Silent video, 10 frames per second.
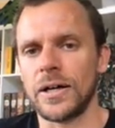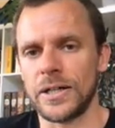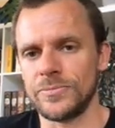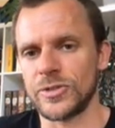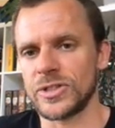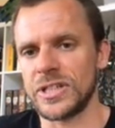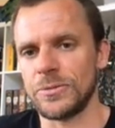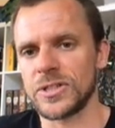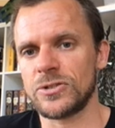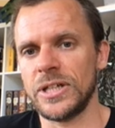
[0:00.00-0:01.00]
I'm just
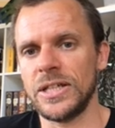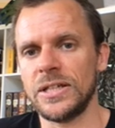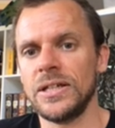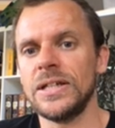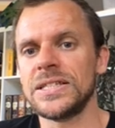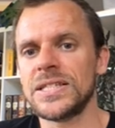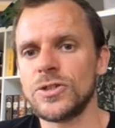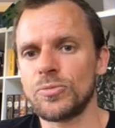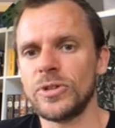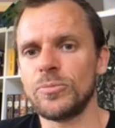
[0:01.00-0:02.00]
demonstrating, it's
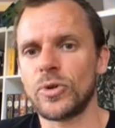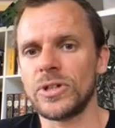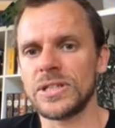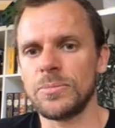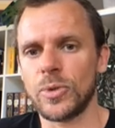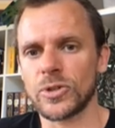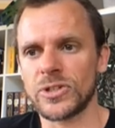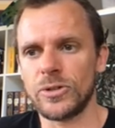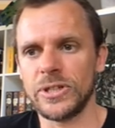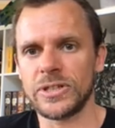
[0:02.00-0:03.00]
super important,
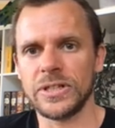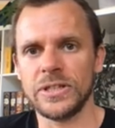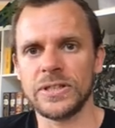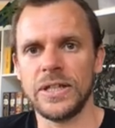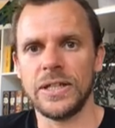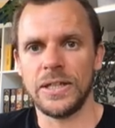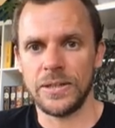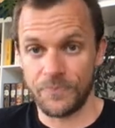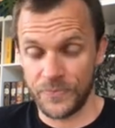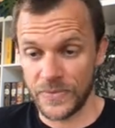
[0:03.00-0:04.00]
posterior tilt,
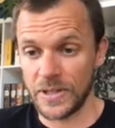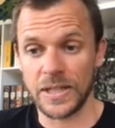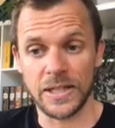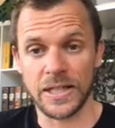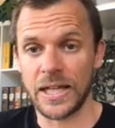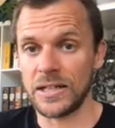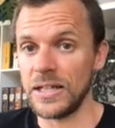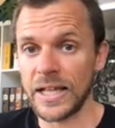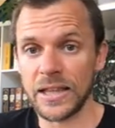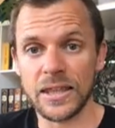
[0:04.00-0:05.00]
and again,
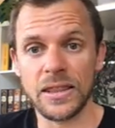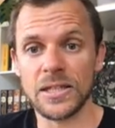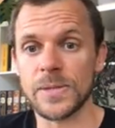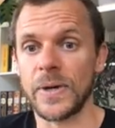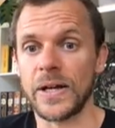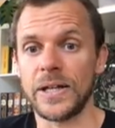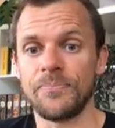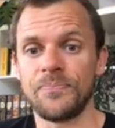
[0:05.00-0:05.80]
lengthen the spine,